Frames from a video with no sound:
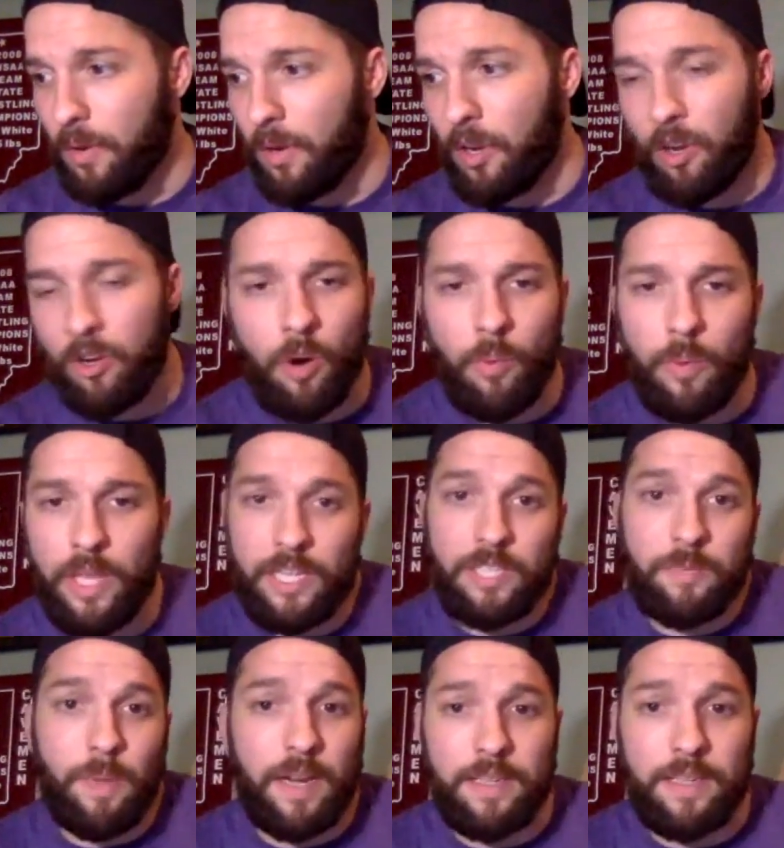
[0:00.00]
Nobody
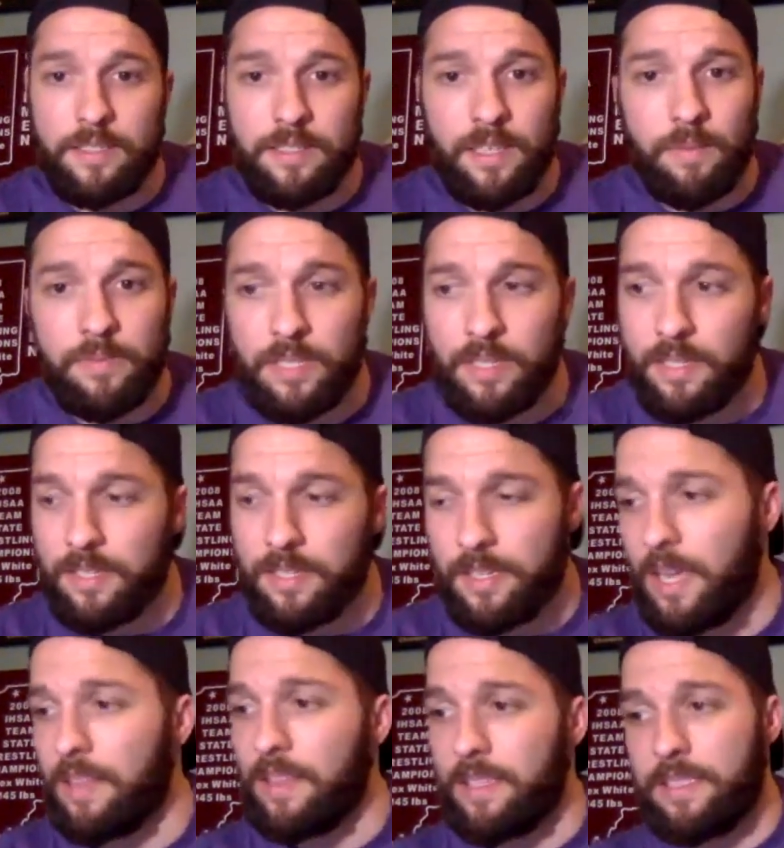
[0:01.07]
expected Simpson to
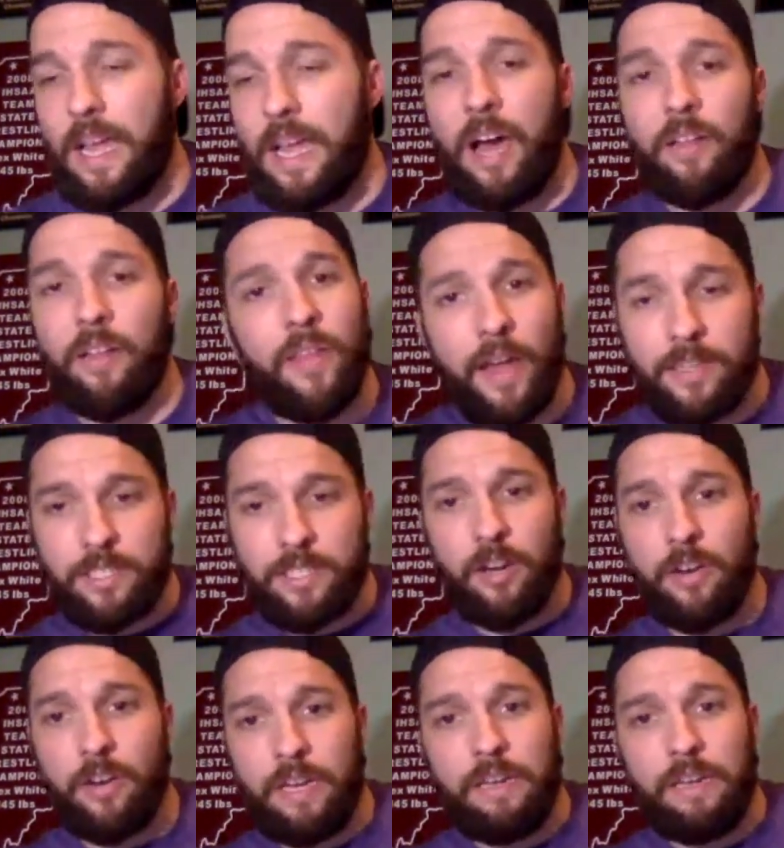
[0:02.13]
take this down last
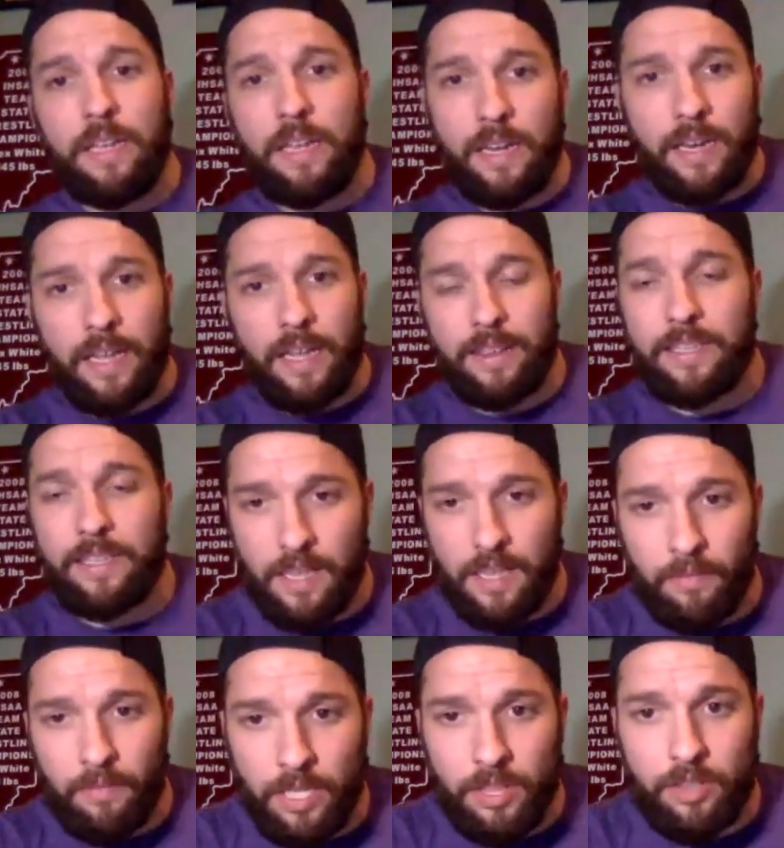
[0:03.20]
year, and he did it at that
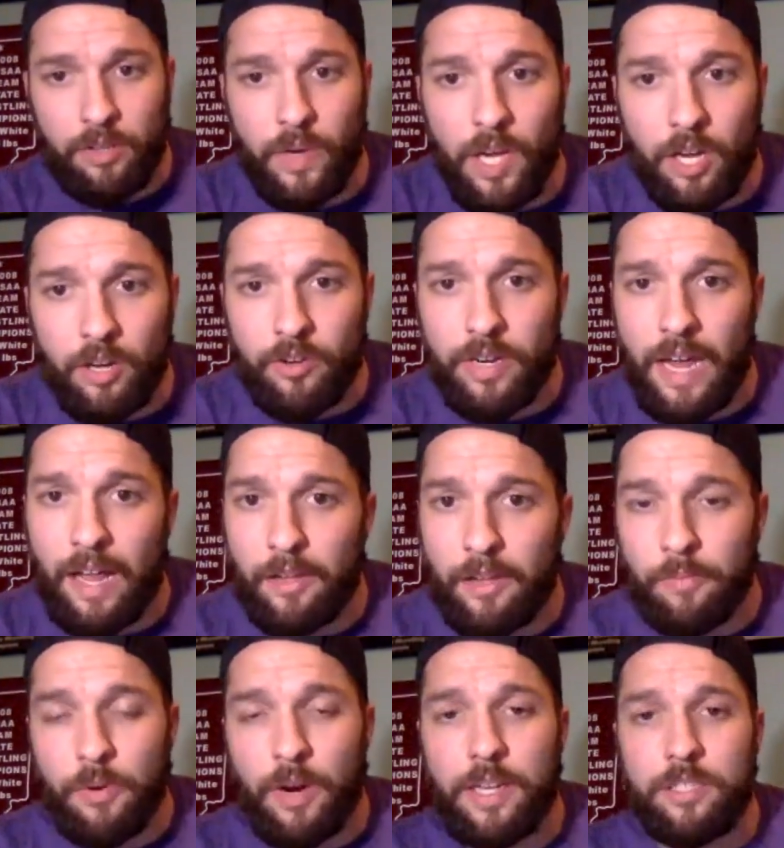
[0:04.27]

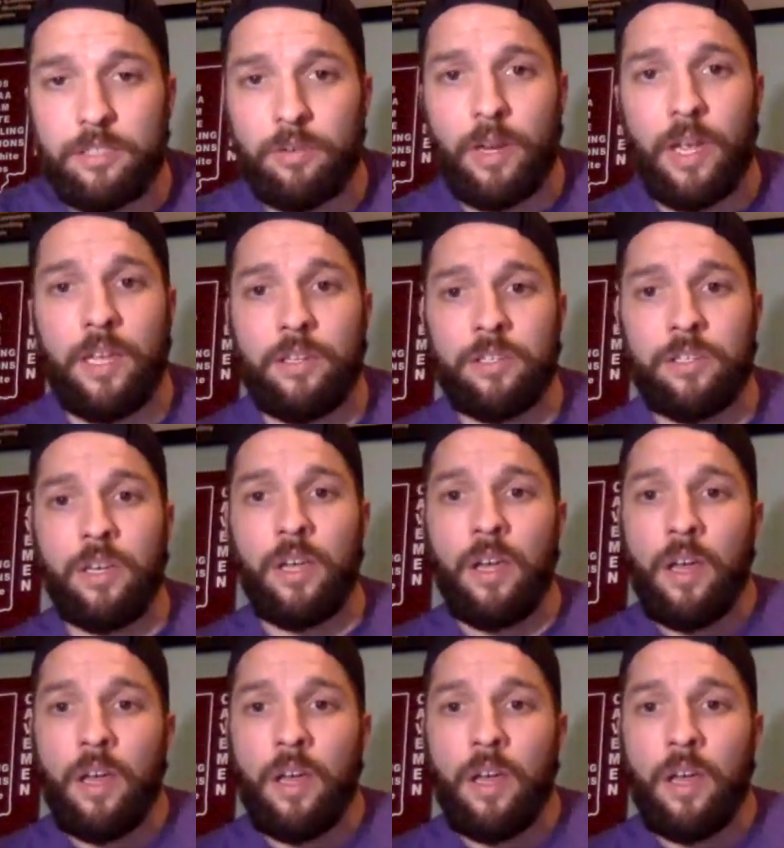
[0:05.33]
$7,300 price range.